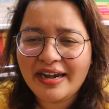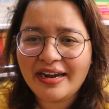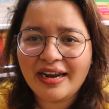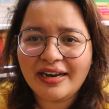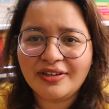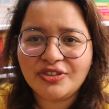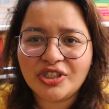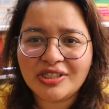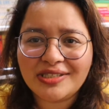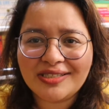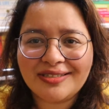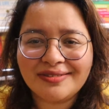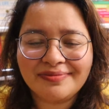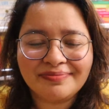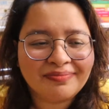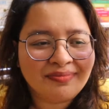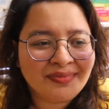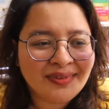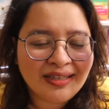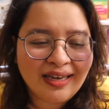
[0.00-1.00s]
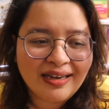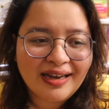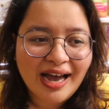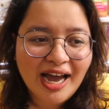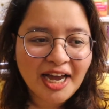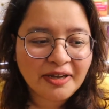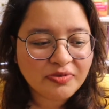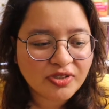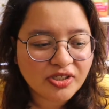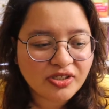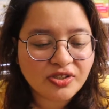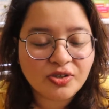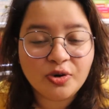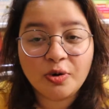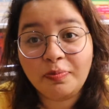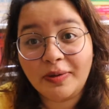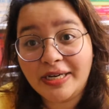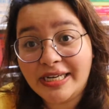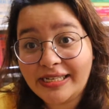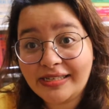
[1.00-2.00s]
And just, I'm just
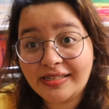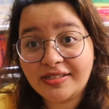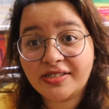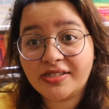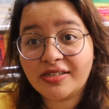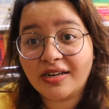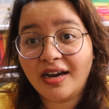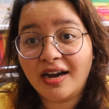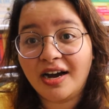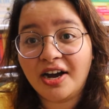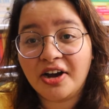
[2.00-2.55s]
so pleased